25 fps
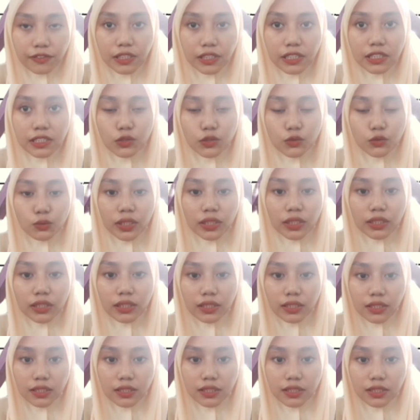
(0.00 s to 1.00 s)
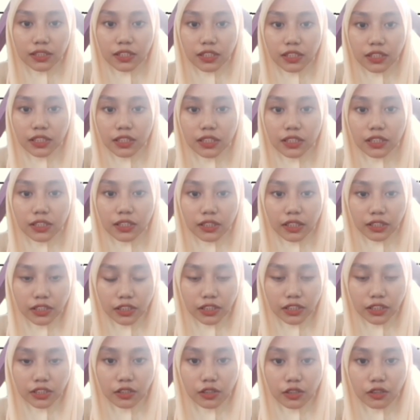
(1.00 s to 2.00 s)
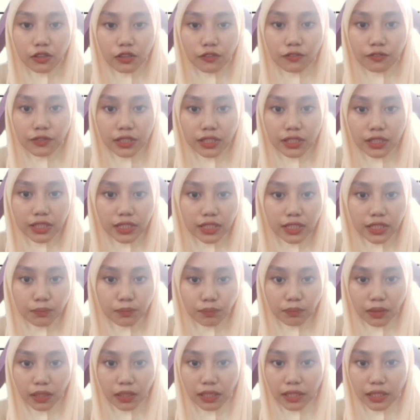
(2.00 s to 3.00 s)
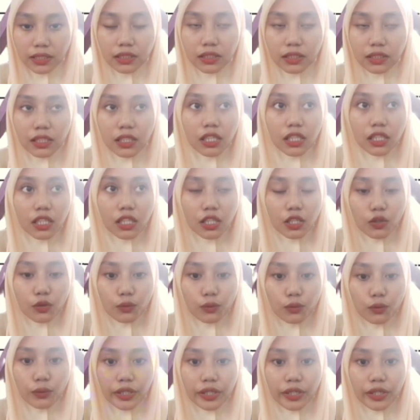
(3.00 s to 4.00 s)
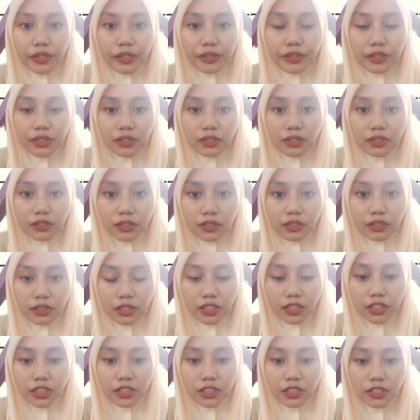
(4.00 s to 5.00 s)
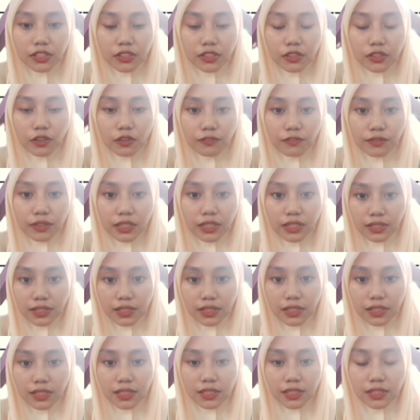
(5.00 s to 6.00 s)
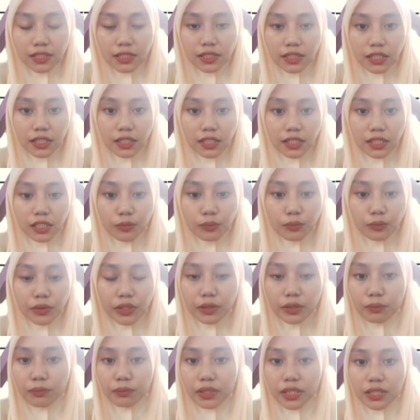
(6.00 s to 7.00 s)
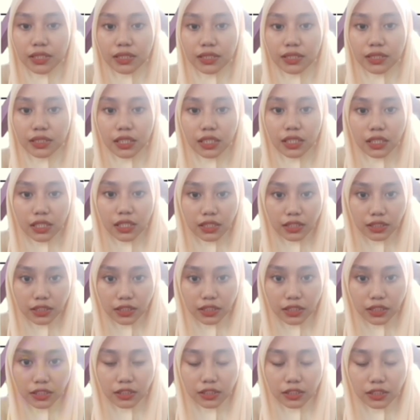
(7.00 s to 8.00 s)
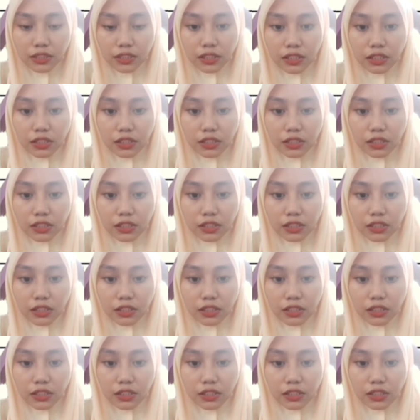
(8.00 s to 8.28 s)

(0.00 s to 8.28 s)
first one is early detection of disease plant, where the detections of disease can minimize yield